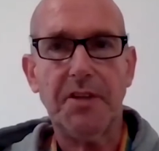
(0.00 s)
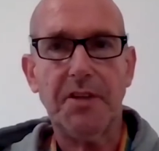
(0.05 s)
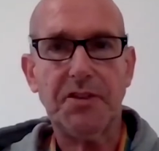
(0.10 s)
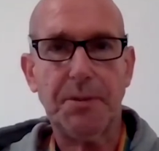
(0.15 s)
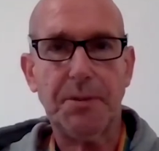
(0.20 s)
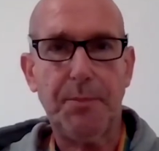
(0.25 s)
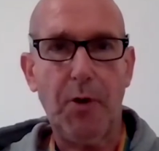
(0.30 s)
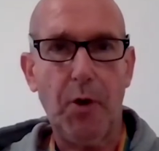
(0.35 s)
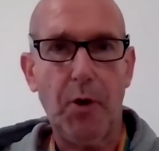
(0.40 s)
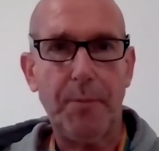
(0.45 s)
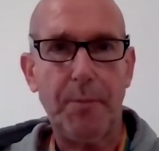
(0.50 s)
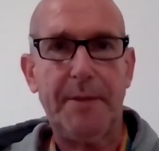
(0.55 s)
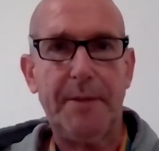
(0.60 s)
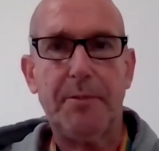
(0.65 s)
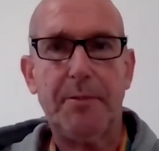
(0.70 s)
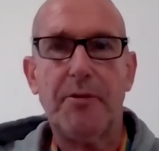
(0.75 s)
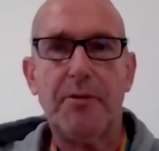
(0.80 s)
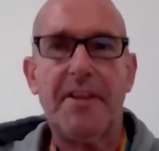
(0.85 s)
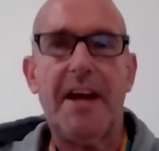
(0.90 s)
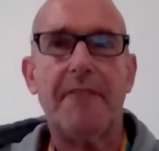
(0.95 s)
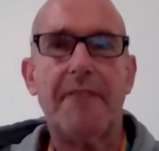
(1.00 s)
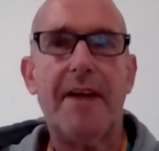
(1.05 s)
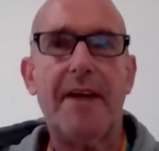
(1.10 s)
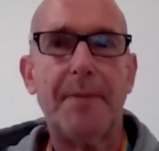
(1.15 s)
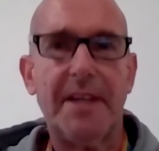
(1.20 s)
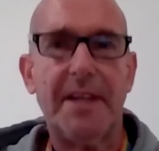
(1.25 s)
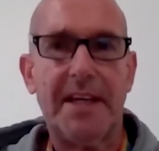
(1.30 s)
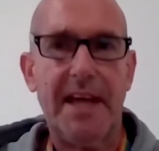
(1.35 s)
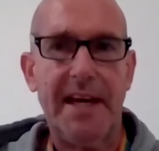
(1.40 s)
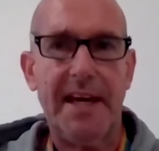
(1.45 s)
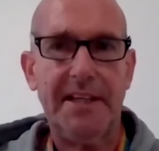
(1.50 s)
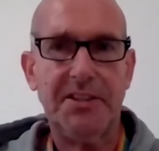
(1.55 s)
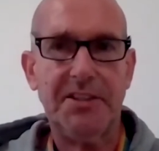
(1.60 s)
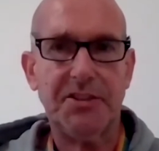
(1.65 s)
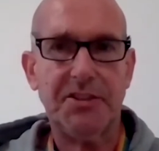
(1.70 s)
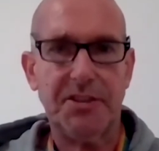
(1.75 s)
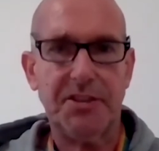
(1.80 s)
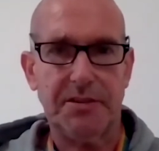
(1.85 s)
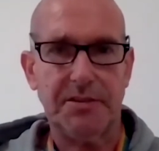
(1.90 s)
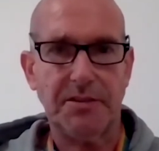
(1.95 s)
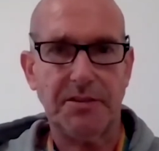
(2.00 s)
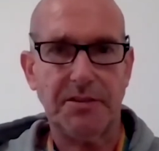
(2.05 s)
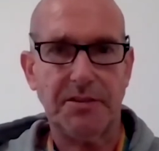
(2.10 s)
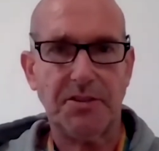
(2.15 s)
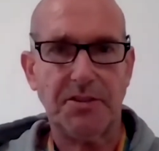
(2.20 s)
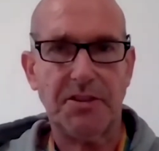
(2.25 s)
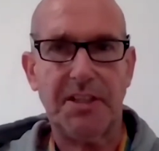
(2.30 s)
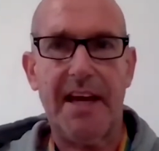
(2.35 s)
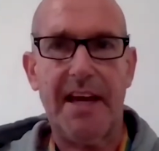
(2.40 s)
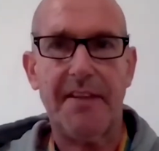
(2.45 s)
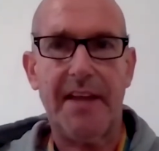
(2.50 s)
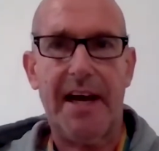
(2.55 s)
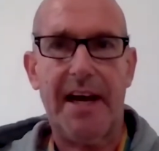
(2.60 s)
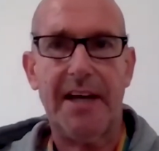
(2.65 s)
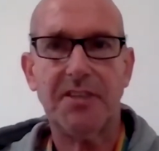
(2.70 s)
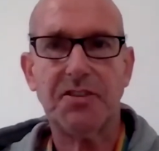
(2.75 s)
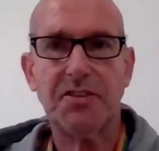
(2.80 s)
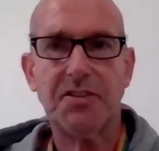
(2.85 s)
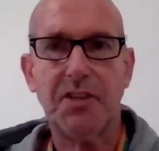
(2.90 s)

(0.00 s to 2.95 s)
support people with their applications to get that.